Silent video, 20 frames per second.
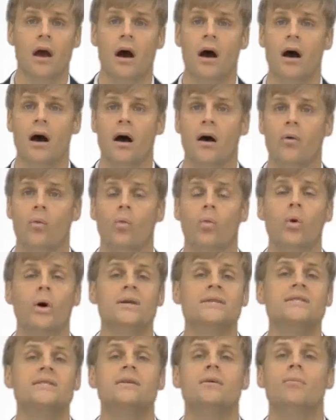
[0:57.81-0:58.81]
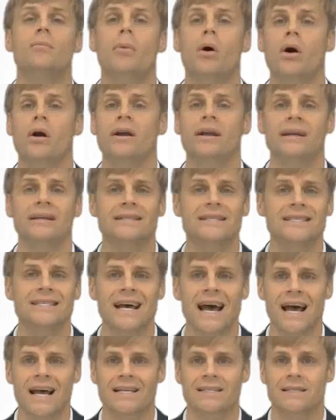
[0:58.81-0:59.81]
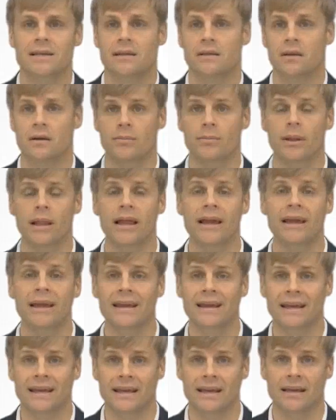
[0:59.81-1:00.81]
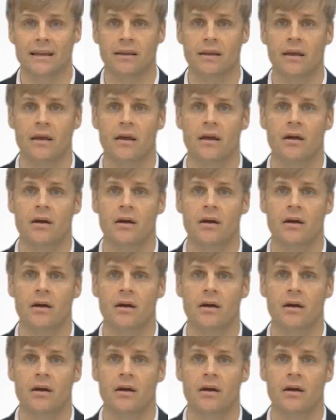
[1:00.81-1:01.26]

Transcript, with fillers: Uh, what's the market size that they're playing in?